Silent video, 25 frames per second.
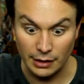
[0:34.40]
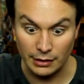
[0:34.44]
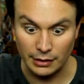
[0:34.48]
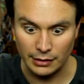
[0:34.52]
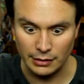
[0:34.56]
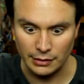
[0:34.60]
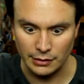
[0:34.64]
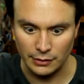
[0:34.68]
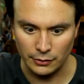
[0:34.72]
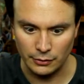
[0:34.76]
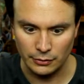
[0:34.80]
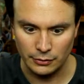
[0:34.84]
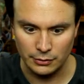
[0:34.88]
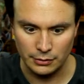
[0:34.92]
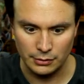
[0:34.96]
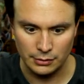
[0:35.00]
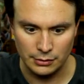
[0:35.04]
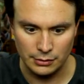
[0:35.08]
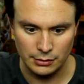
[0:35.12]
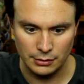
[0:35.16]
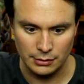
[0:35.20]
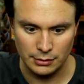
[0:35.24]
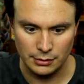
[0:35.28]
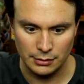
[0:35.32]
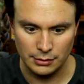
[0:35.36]
across the
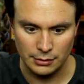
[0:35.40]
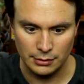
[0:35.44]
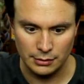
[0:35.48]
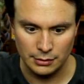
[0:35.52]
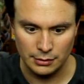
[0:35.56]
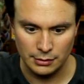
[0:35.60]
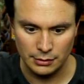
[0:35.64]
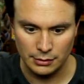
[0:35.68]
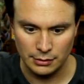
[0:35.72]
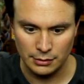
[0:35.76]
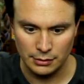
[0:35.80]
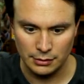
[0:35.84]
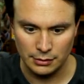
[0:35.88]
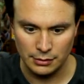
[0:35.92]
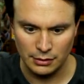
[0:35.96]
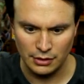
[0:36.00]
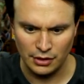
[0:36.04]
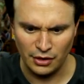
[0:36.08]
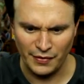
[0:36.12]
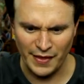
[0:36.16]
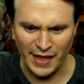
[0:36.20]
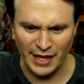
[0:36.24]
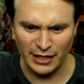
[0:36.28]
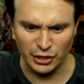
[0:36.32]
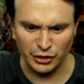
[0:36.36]
galaxy.
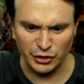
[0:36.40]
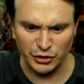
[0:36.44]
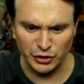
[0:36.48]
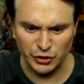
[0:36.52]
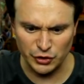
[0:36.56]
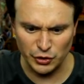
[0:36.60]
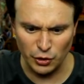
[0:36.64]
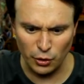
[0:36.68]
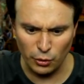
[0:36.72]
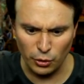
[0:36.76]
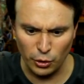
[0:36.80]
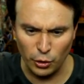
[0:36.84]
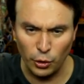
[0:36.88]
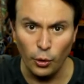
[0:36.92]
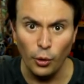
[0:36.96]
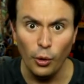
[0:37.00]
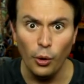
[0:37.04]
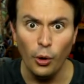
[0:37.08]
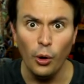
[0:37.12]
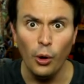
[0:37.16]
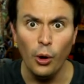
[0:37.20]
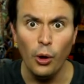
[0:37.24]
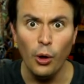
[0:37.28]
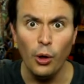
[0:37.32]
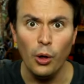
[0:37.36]
That looks so
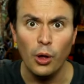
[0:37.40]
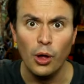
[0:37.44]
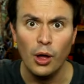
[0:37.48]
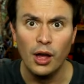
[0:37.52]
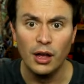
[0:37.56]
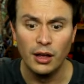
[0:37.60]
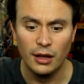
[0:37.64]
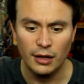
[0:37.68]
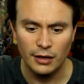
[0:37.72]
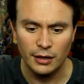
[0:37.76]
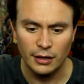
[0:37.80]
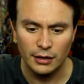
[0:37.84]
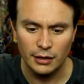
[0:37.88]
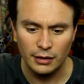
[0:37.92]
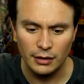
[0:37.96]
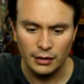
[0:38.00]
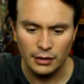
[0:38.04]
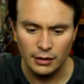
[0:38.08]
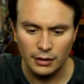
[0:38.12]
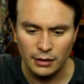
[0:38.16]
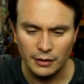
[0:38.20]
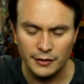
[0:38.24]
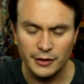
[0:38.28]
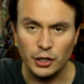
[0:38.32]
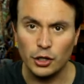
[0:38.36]
cool!
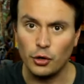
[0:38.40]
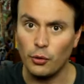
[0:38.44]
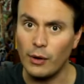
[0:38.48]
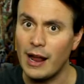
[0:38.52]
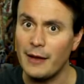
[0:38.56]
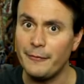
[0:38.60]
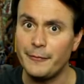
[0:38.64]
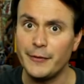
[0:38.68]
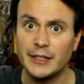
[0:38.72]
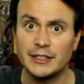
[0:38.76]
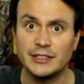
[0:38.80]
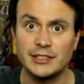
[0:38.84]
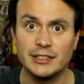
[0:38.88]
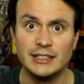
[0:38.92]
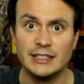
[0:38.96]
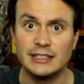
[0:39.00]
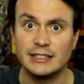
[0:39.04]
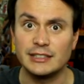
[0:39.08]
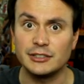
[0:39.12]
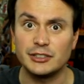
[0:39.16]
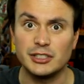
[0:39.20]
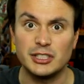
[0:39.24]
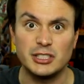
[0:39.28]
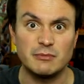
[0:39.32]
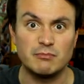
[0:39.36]
The graphics in
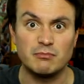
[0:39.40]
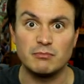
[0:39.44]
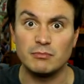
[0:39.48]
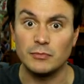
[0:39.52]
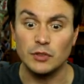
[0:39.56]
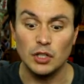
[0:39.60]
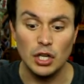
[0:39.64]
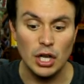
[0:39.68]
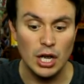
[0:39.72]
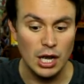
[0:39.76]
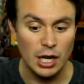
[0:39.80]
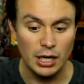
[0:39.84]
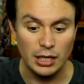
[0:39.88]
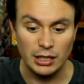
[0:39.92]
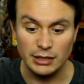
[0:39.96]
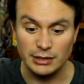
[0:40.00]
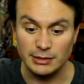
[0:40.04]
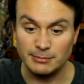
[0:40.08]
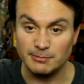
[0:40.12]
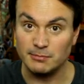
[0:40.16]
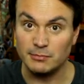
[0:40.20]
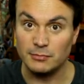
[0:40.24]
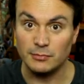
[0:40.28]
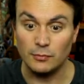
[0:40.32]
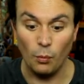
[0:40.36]
this.
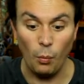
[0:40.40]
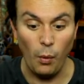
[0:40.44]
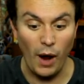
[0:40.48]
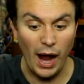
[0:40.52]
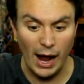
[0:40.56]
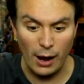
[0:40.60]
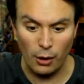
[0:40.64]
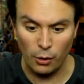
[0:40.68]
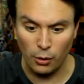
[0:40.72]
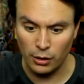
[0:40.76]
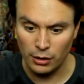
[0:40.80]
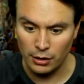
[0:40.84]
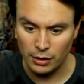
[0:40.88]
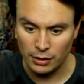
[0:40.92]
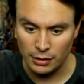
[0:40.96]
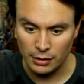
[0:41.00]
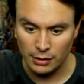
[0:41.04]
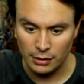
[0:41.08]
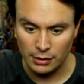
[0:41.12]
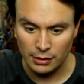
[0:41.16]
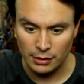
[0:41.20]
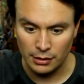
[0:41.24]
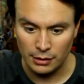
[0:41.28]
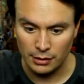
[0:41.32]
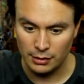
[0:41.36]
Can you be trusted
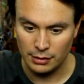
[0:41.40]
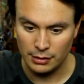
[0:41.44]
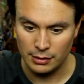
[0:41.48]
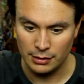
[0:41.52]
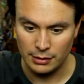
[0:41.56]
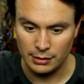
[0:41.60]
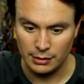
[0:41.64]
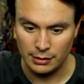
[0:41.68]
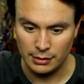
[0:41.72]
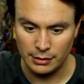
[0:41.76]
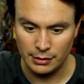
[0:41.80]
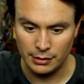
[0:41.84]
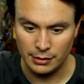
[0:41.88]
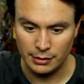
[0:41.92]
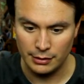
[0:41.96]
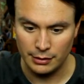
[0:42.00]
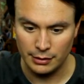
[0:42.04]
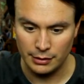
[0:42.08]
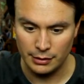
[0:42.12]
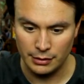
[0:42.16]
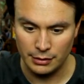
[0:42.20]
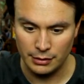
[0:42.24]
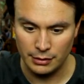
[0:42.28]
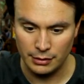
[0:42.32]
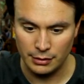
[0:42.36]
without your shackles?
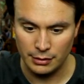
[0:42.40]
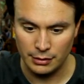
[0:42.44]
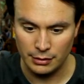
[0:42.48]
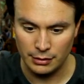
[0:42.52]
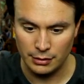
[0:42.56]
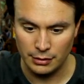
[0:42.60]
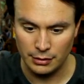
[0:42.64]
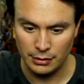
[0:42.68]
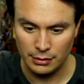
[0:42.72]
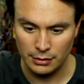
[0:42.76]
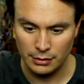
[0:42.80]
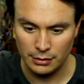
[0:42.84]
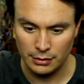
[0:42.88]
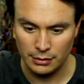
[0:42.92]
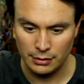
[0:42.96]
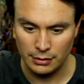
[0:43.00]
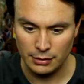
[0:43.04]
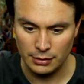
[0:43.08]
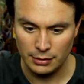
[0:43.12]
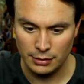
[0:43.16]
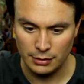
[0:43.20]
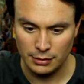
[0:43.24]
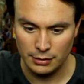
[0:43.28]
Let's just get this over